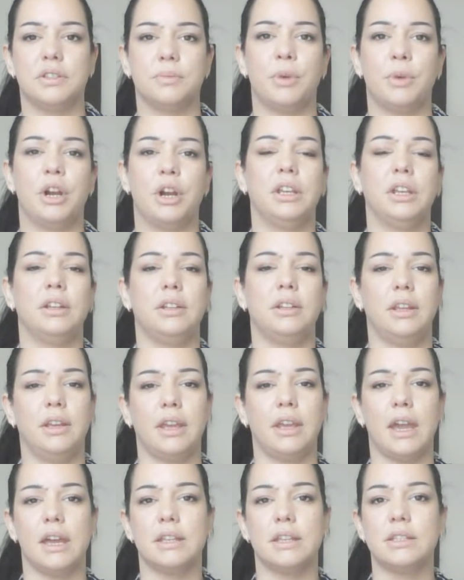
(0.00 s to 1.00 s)
marketing
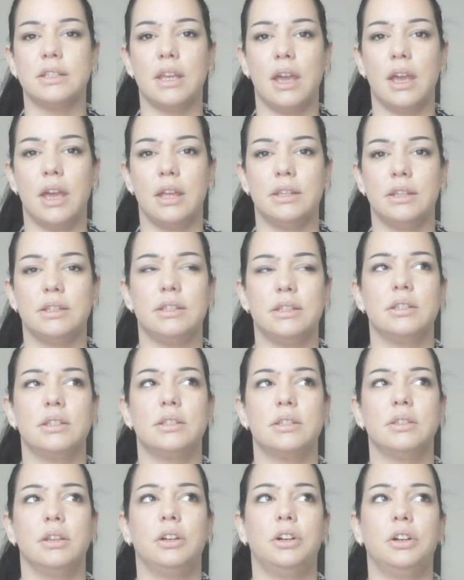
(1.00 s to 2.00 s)
assets.